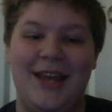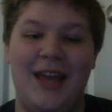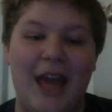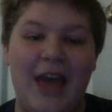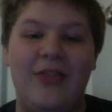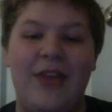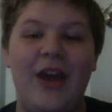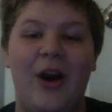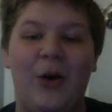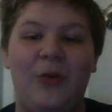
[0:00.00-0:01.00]
and they
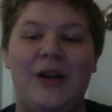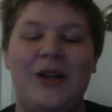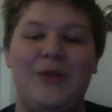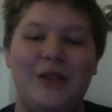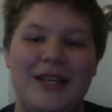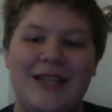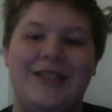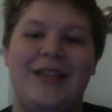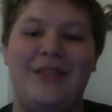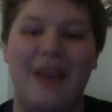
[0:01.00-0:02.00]
already
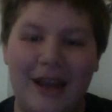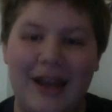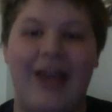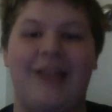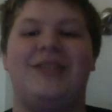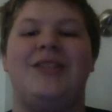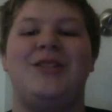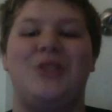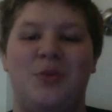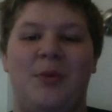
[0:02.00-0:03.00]
released the next
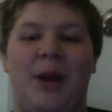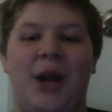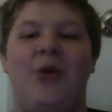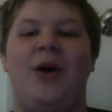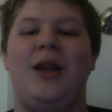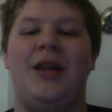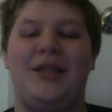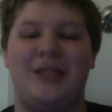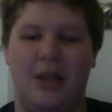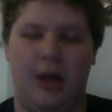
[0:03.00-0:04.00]
Super Mario
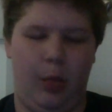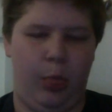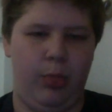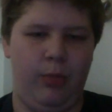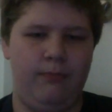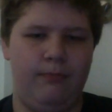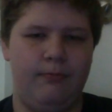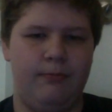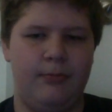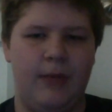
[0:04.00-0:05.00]
Odyssey.
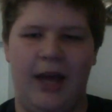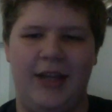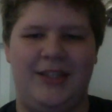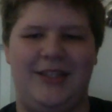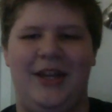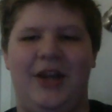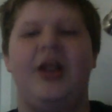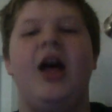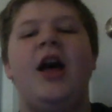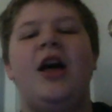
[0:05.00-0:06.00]
I just stuttered.
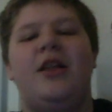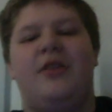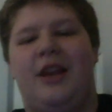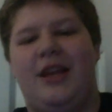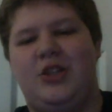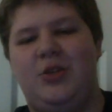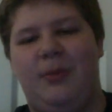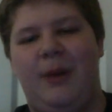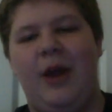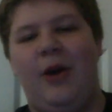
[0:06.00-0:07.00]
The next Super
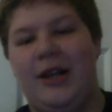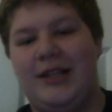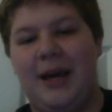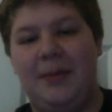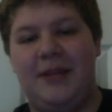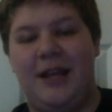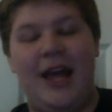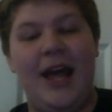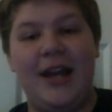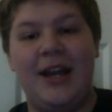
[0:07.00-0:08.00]
Mario Odyssey update.
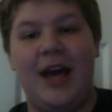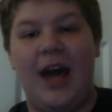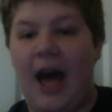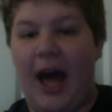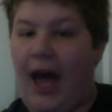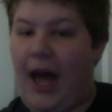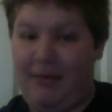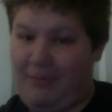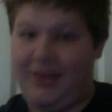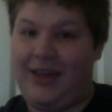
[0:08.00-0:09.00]
And
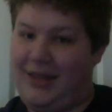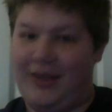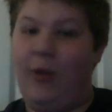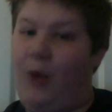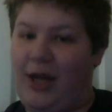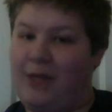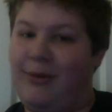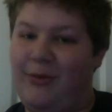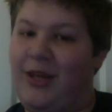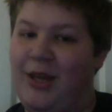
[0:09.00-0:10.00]
I'm thinking they watched my
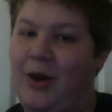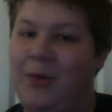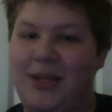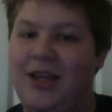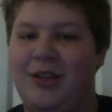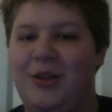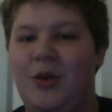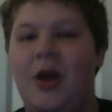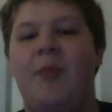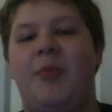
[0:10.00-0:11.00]
video. I'm telling you.
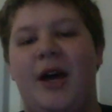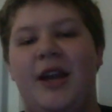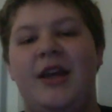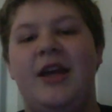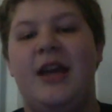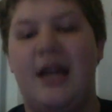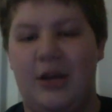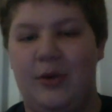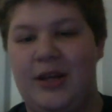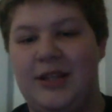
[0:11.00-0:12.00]
But,
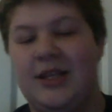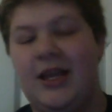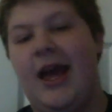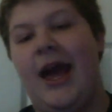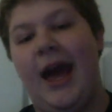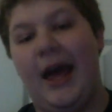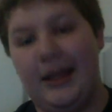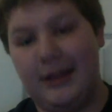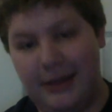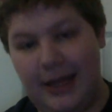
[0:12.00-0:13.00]
anyways,
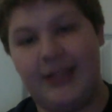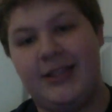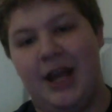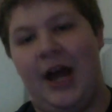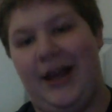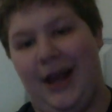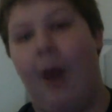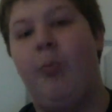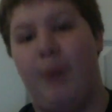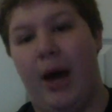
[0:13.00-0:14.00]
let's talk
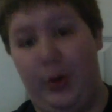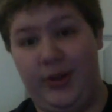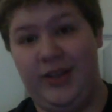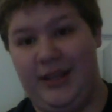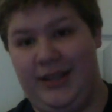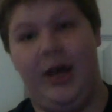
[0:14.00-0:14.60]
about this